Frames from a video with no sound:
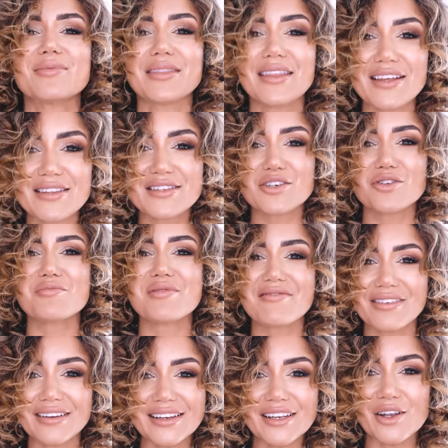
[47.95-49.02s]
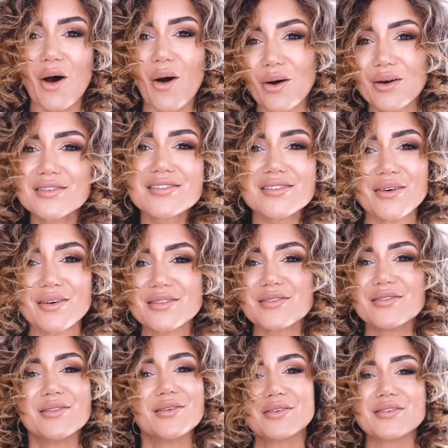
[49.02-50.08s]
but they'd still be really long, so
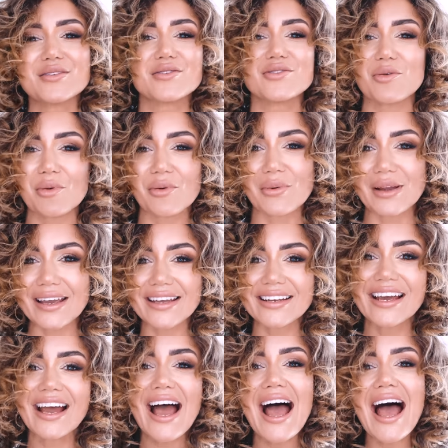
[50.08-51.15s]
it looked super weird.